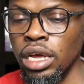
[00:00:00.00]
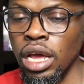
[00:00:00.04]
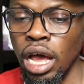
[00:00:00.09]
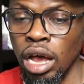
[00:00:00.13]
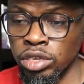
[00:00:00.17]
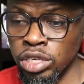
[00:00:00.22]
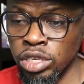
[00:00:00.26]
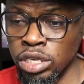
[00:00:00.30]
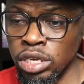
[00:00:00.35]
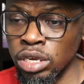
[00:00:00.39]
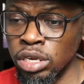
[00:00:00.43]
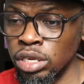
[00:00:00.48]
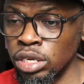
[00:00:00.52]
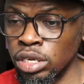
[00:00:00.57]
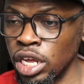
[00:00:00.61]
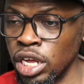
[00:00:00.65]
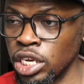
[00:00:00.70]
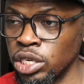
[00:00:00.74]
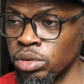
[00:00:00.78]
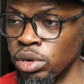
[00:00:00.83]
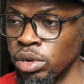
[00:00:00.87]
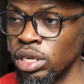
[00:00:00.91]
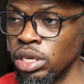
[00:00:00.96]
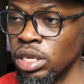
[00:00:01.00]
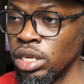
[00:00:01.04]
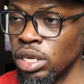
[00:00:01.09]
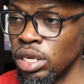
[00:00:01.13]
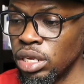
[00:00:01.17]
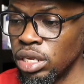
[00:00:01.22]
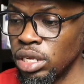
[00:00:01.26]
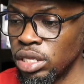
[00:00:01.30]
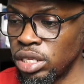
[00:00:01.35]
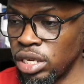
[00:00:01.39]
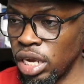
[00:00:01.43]
I'll see you on the next one.
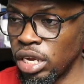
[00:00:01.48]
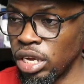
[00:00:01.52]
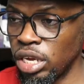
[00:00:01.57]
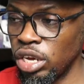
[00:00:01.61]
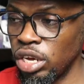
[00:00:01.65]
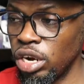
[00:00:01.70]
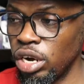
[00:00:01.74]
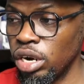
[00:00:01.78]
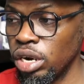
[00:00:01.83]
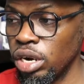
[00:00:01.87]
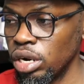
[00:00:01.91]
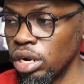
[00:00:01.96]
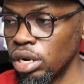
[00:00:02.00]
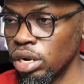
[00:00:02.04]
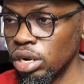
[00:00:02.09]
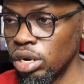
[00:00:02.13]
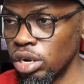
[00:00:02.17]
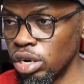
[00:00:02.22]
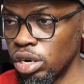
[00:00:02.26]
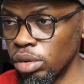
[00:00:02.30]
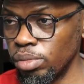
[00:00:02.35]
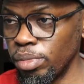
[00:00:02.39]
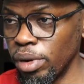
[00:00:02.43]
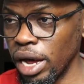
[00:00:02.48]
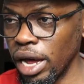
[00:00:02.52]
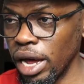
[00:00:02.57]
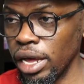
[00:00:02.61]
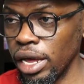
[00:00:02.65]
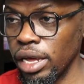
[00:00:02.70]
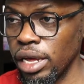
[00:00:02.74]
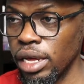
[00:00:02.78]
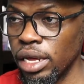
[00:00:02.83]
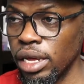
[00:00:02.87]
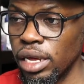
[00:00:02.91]
Take care,
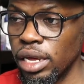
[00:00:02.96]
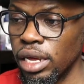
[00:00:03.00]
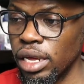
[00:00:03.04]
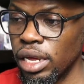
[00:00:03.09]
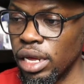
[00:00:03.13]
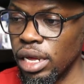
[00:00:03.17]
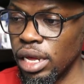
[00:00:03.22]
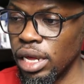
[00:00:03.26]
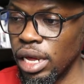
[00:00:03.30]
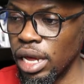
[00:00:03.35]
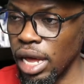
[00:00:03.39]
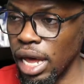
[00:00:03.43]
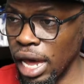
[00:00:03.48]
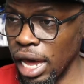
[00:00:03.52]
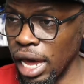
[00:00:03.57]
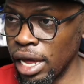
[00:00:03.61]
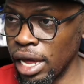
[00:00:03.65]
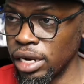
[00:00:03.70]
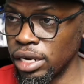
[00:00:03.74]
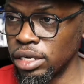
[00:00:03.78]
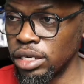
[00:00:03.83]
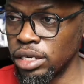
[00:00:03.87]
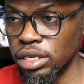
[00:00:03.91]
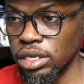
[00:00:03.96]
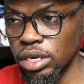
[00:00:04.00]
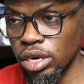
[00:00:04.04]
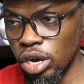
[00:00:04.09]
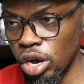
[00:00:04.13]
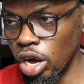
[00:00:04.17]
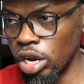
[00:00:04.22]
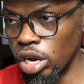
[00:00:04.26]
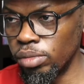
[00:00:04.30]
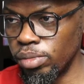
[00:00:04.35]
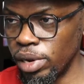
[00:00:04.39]
goodbye, and
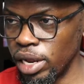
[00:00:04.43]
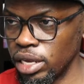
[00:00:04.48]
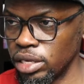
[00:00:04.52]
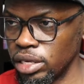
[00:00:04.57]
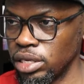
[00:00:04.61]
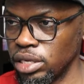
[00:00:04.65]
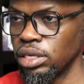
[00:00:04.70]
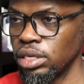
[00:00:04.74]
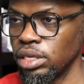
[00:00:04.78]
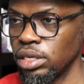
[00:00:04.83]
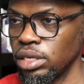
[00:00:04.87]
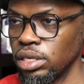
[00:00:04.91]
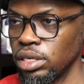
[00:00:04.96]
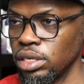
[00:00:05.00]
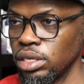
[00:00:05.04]
God bless.